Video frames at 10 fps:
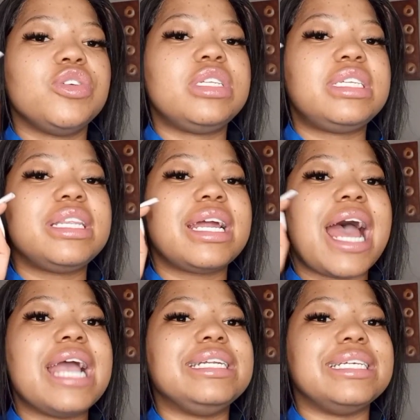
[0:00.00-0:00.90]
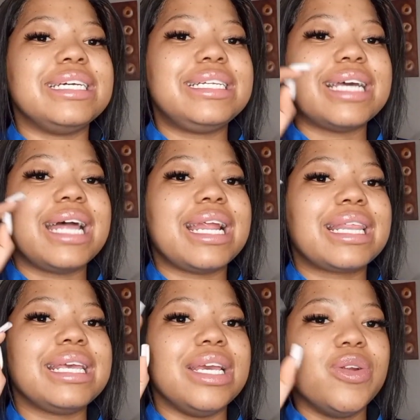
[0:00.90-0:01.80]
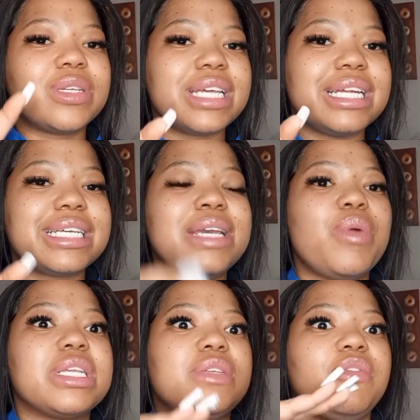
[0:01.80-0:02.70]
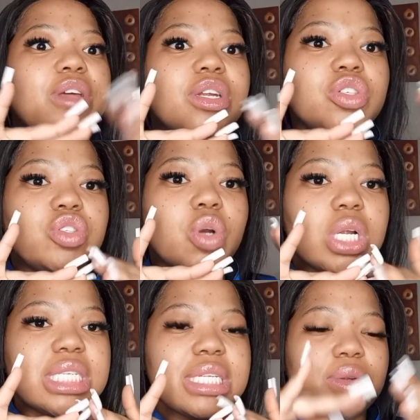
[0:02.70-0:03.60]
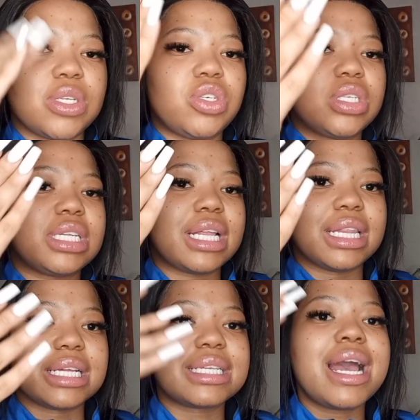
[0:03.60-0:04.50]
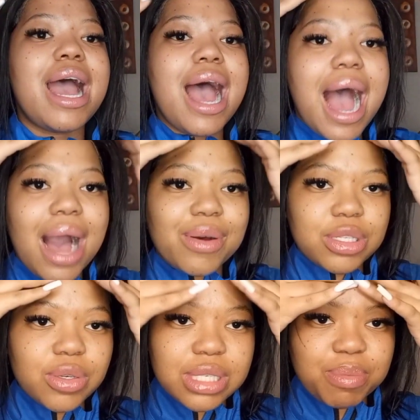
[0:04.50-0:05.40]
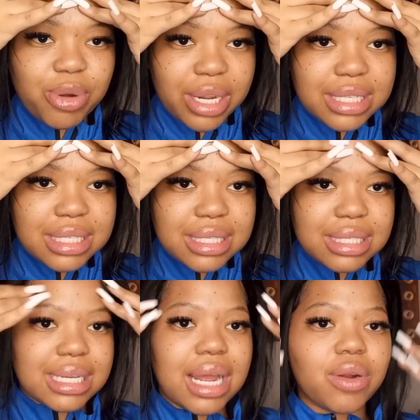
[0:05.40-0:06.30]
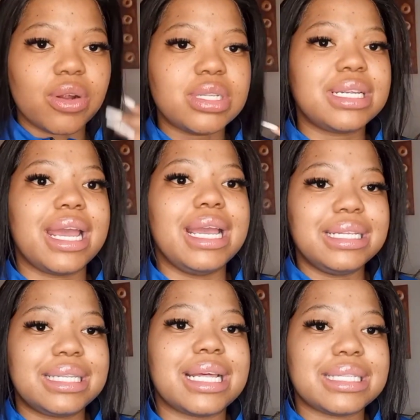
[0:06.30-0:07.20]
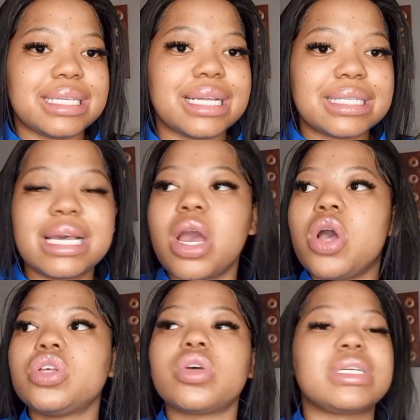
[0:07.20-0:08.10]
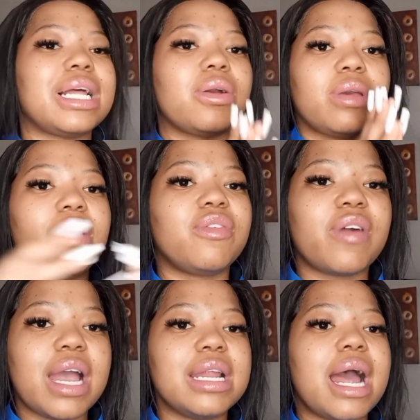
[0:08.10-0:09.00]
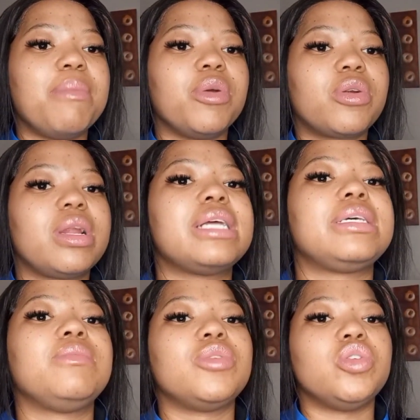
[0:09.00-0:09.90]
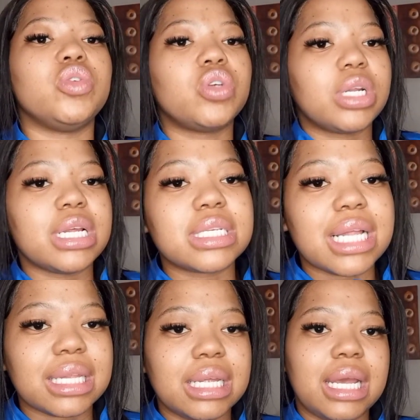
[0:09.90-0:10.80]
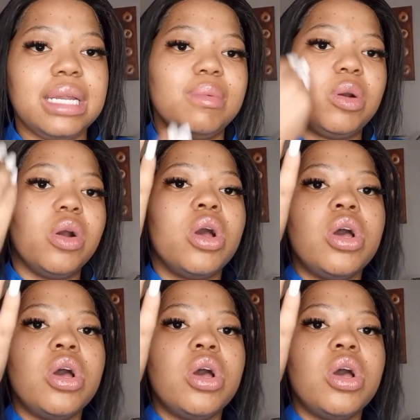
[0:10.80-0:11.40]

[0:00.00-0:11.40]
you would see that I did another yellow set. It was very short. It was shorter than this. I was so depressed. Did I not hate that set? So I was like, okay, fine, I'm not gonna attempt to do short nails like that anymore.